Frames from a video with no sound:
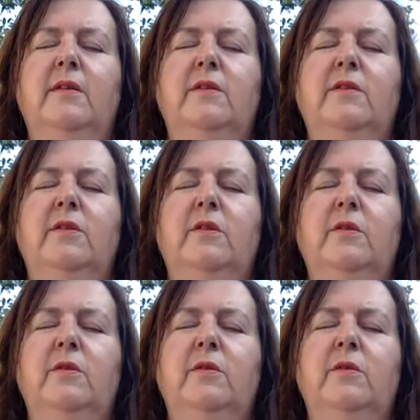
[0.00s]

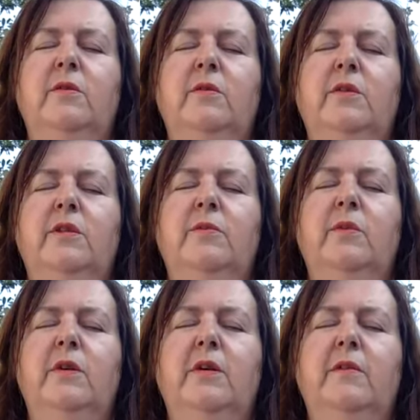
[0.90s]
to
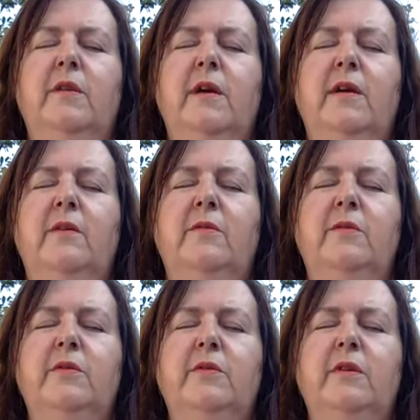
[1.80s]
swirl
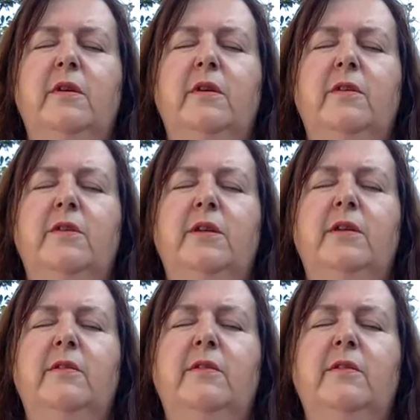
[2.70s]
around your heart
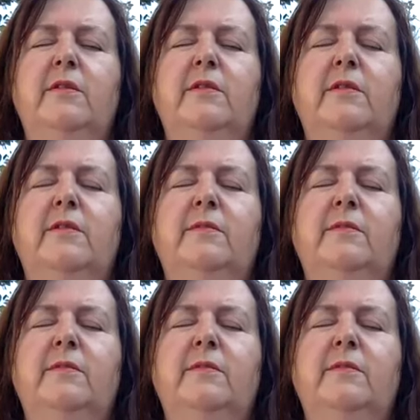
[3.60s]
chakras,